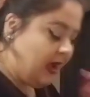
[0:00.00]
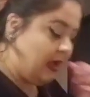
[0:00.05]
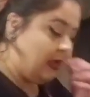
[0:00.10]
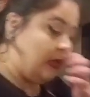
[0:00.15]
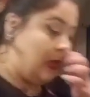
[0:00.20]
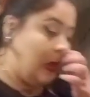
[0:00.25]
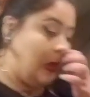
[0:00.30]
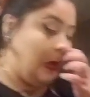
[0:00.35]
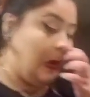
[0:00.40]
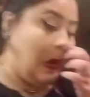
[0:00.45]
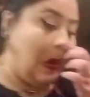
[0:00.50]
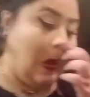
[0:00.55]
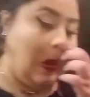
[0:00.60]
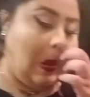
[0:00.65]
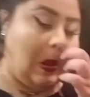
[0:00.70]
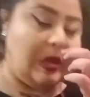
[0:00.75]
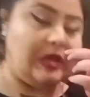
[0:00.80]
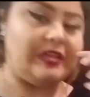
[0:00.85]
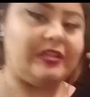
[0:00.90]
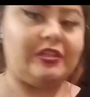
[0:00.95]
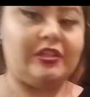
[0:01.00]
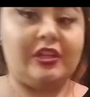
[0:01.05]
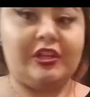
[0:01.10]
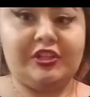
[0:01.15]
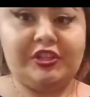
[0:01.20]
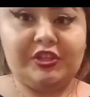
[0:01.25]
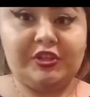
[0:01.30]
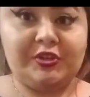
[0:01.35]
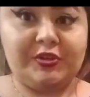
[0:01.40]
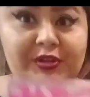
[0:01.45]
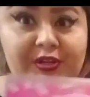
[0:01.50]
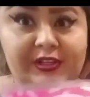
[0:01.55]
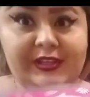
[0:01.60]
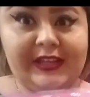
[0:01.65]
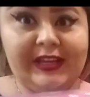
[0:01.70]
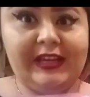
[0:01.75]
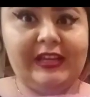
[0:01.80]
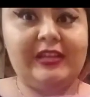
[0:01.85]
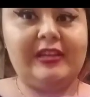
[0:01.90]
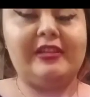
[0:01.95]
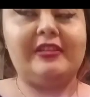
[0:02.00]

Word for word: Alana is such girly